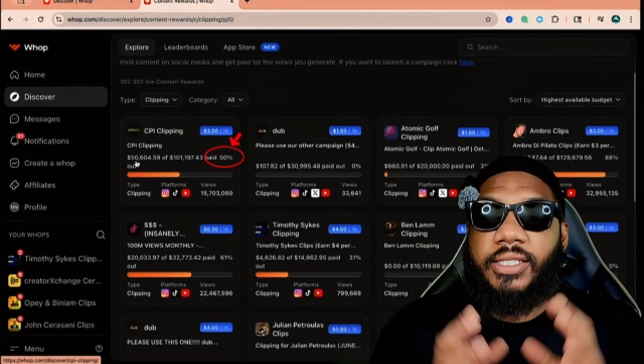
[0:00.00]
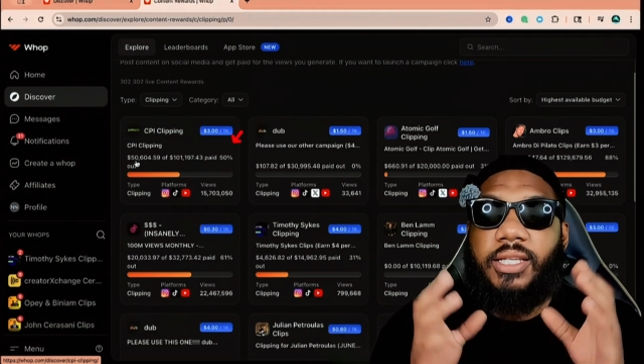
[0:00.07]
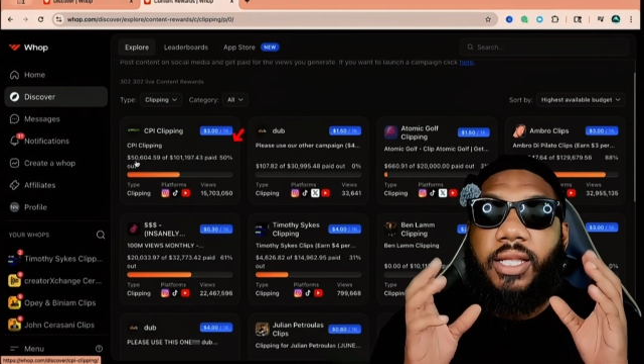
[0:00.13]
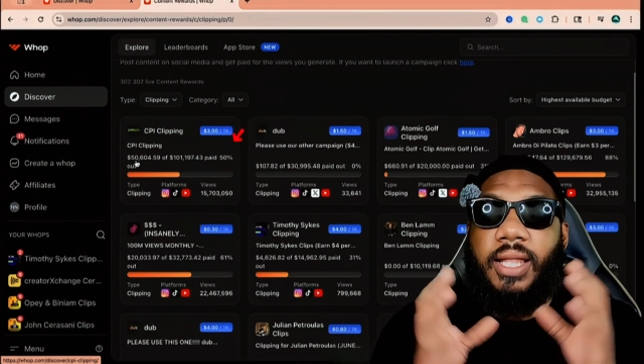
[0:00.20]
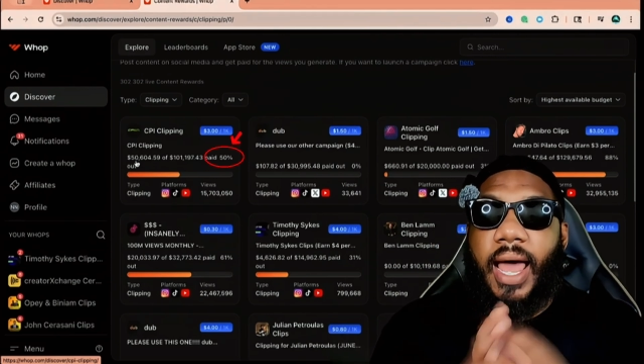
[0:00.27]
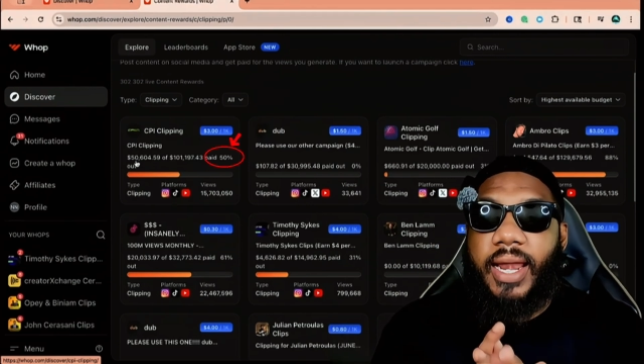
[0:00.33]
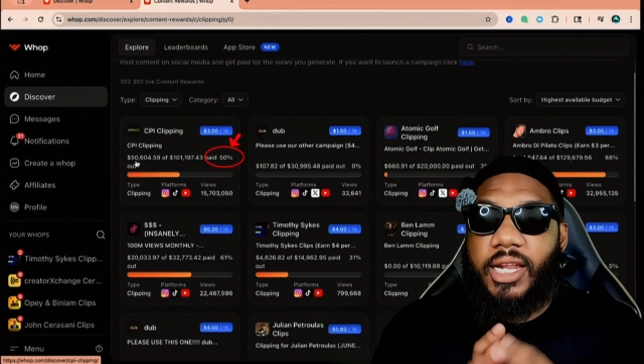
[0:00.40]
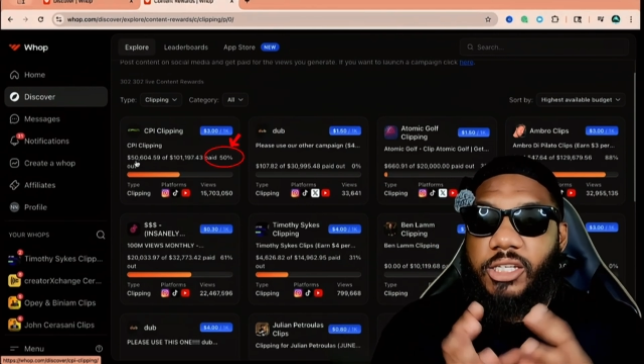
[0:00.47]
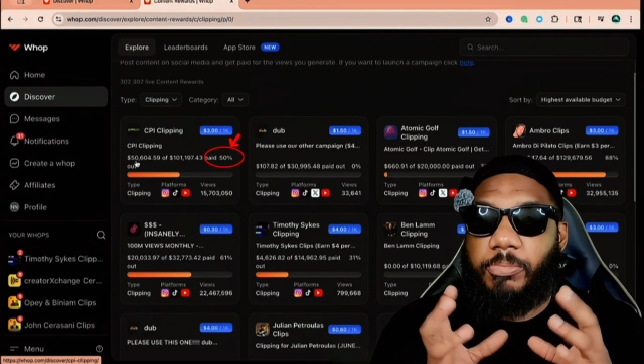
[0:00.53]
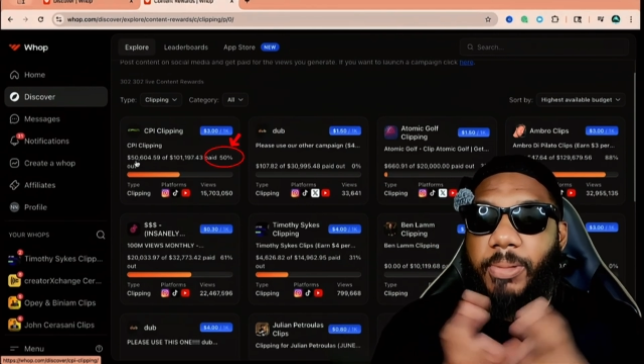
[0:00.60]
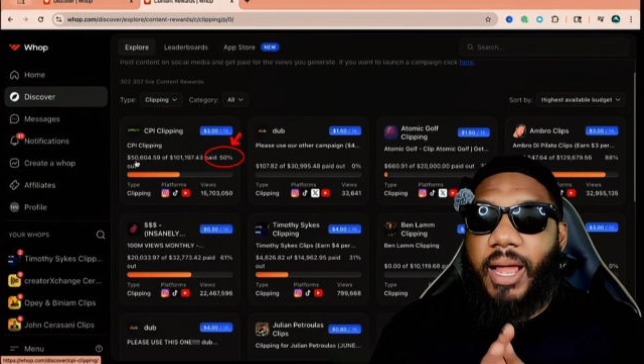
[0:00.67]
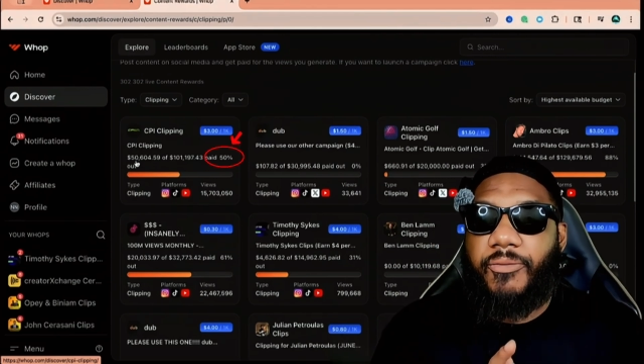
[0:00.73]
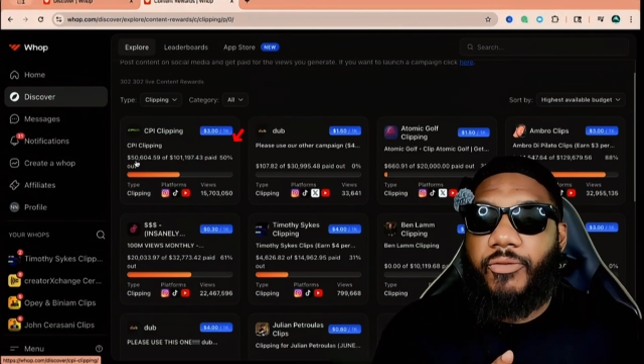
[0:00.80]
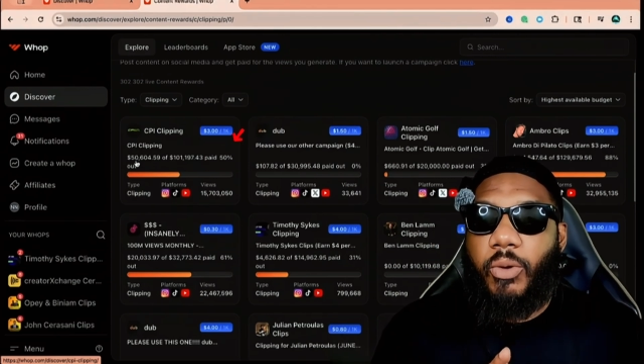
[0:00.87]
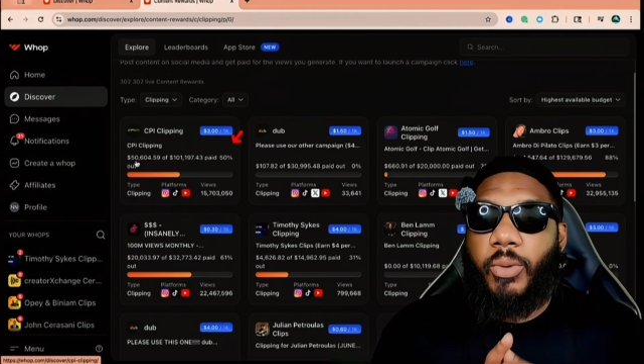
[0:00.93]
to a lot of these
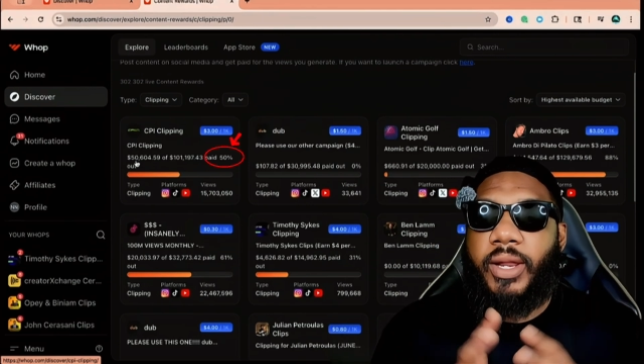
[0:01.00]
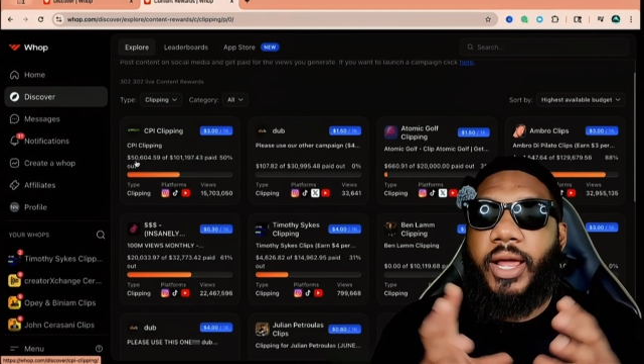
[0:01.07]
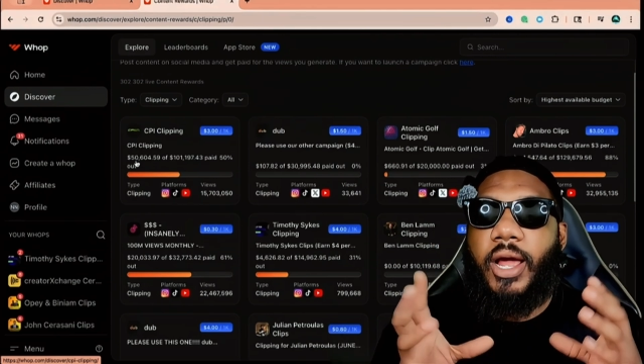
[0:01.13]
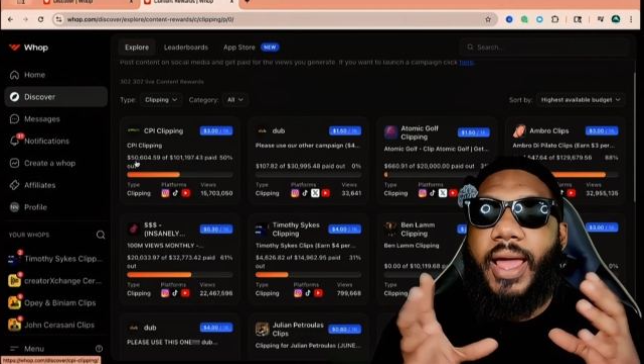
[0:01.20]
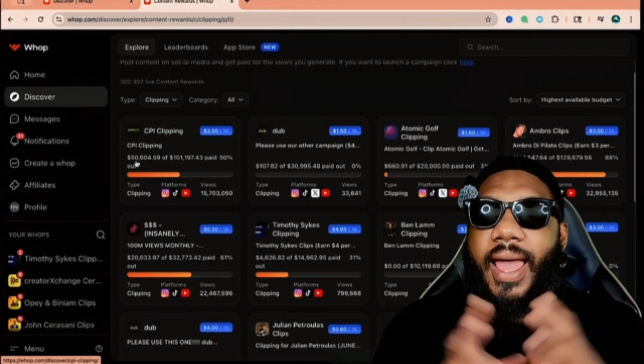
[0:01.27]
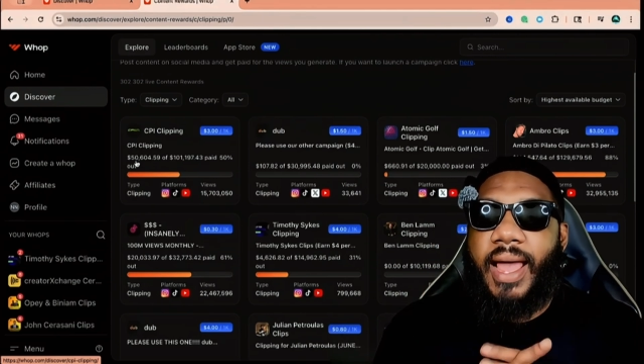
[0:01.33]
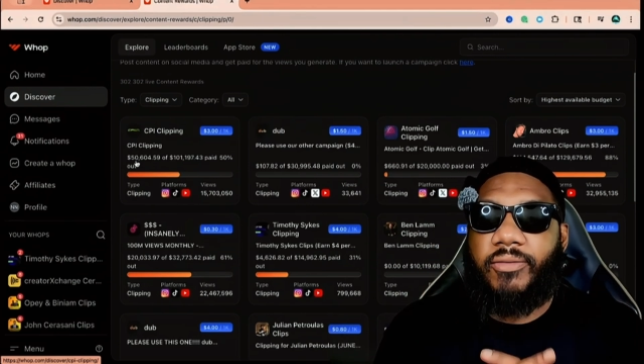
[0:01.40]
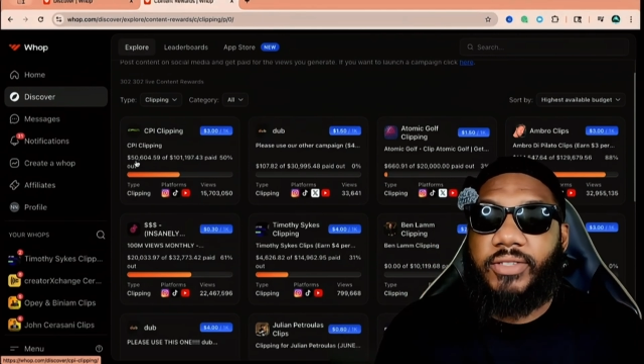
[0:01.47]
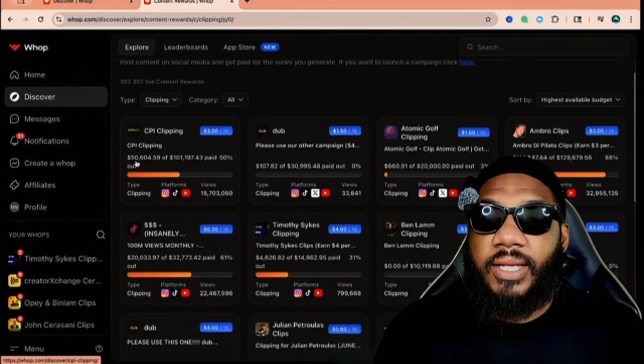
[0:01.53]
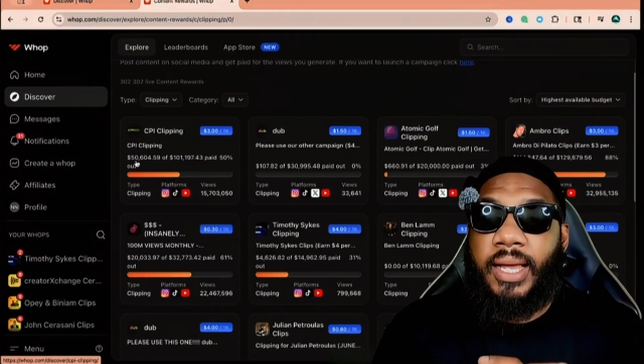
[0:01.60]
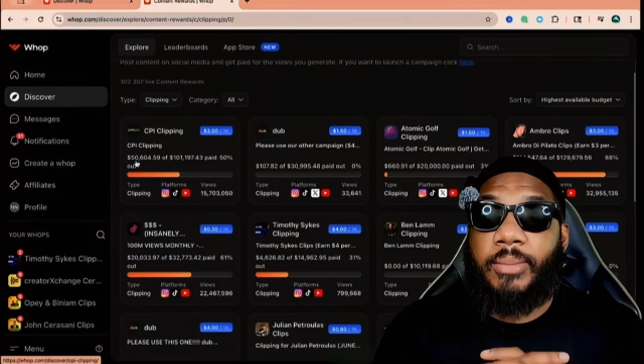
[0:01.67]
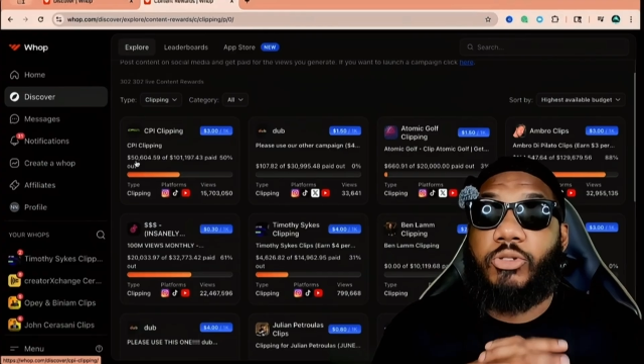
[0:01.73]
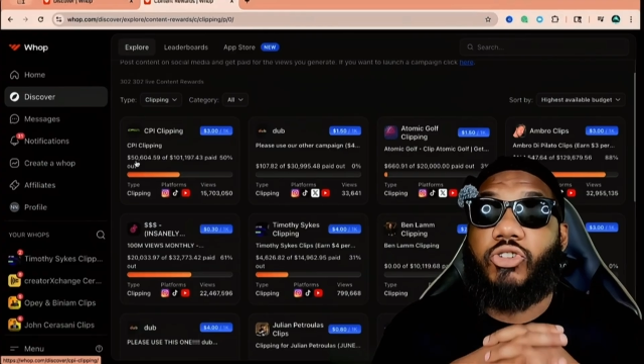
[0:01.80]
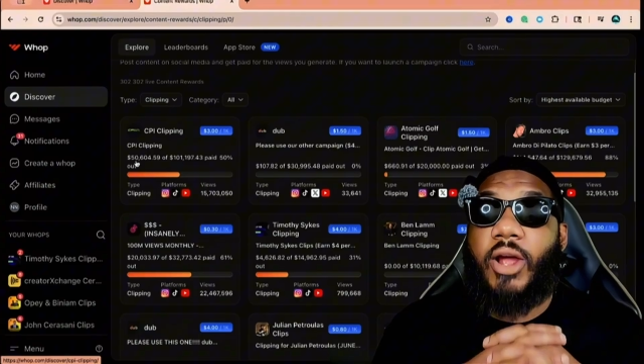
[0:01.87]
platforms when they are at half time.